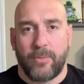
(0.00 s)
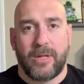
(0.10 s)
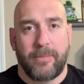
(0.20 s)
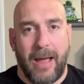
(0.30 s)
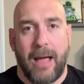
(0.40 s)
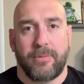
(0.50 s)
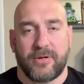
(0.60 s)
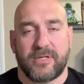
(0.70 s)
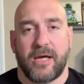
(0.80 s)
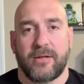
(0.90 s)
got a lot of really
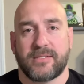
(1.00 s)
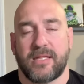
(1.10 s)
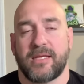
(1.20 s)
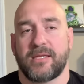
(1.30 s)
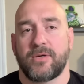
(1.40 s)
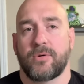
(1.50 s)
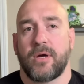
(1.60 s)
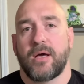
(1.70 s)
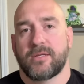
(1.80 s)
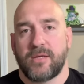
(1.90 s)
popular titles that they
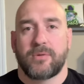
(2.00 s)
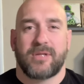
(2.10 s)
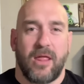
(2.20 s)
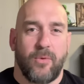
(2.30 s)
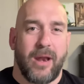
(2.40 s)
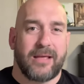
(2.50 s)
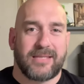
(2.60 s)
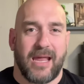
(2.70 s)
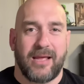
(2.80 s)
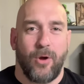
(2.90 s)
do. So that was another
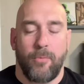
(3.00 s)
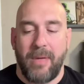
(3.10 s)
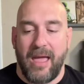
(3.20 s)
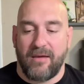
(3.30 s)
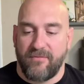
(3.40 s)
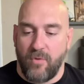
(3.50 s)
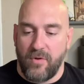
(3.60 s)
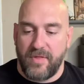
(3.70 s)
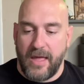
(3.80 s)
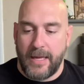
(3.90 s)
one I was kind of going back
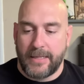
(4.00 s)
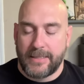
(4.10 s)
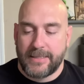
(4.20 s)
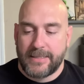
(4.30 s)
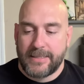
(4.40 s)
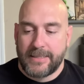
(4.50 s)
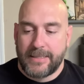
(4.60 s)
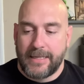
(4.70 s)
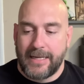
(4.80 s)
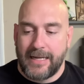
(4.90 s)
and forth on.
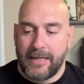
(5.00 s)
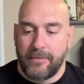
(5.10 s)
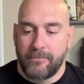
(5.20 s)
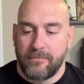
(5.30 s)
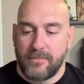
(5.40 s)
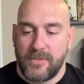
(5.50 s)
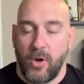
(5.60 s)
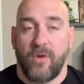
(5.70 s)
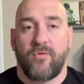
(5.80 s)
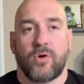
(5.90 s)

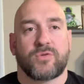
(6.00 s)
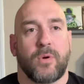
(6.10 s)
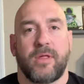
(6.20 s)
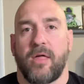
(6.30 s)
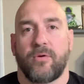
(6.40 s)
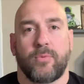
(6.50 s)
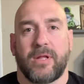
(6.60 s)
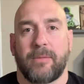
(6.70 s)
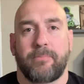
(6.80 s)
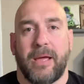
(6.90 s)
Of course, one of the
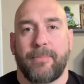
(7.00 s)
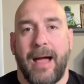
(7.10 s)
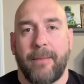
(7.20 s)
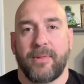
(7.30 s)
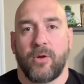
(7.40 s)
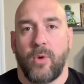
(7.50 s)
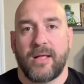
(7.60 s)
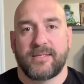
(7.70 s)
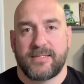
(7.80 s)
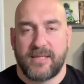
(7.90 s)
other really big
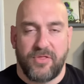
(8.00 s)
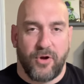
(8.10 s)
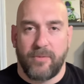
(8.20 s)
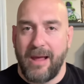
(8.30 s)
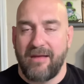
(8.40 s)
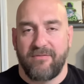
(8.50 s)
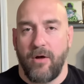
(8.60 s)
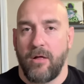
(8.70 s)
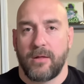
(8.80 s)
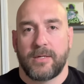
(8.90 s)
popular ones is the Third
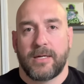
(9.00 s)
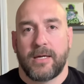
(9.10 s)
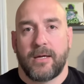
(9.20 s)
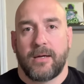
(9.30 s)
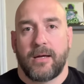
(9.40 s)
Man Vault,